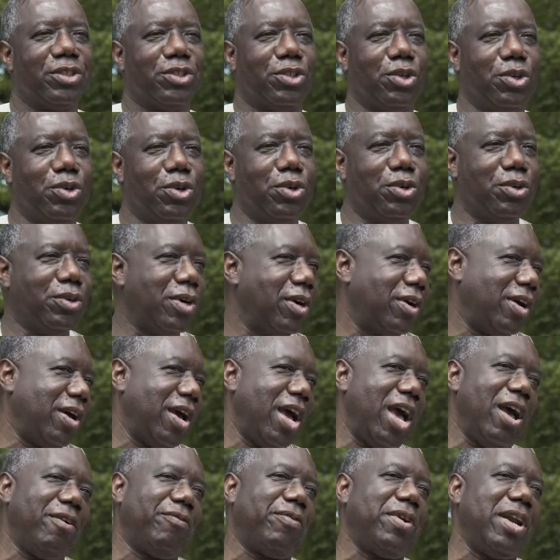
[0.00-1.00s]
to
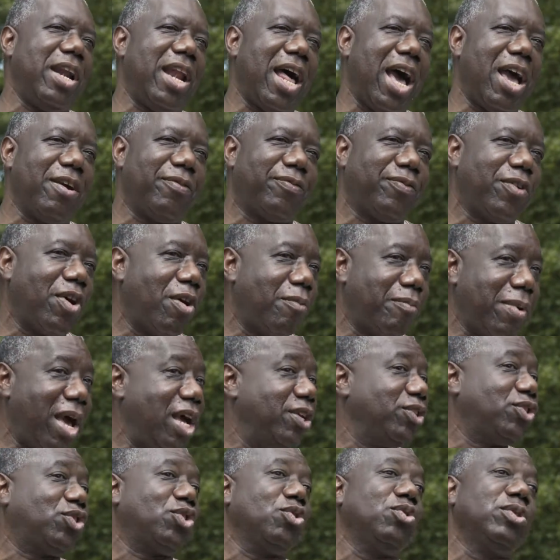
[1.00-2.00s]
every life form
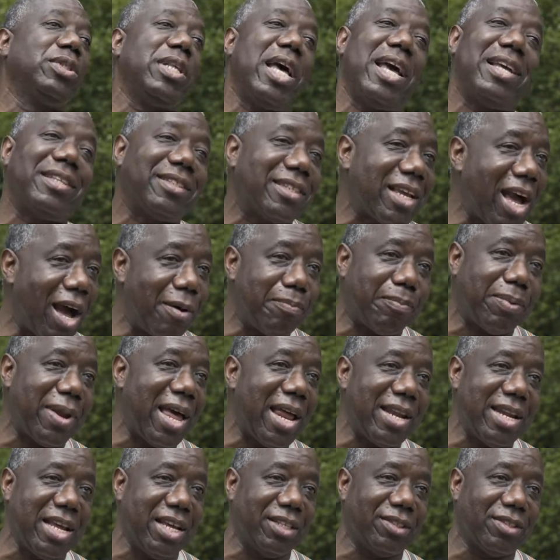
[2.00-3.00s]
and to the entire
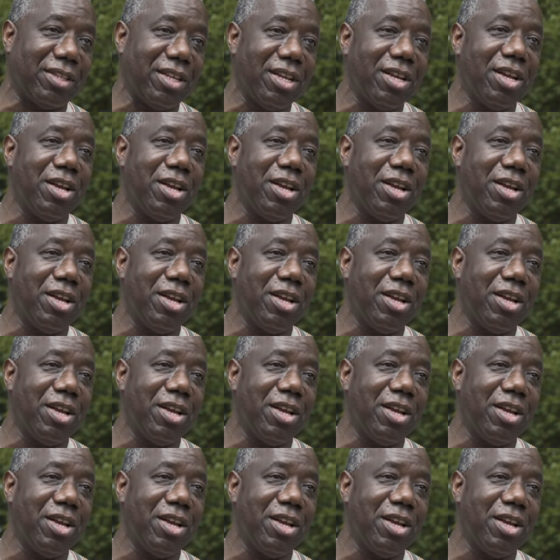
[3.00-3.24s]
planet,